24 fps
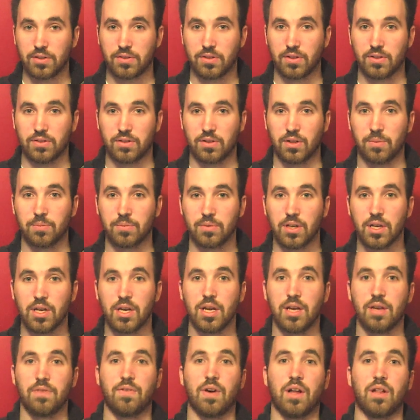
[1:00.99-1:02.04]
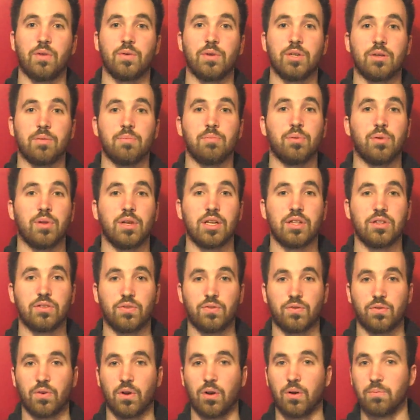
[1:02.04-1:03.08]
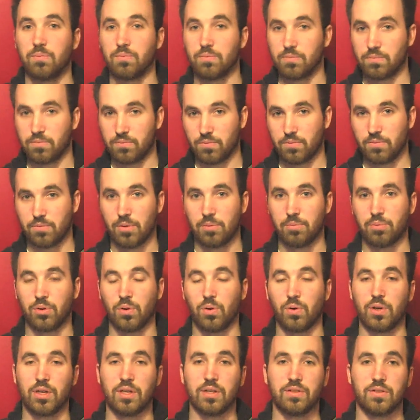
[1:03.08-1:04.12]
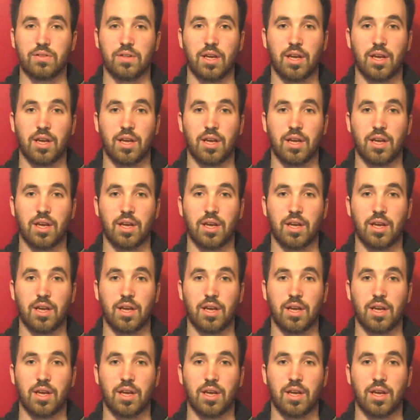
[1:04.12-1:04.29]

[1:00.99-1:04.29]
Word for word: systems following complaints from employees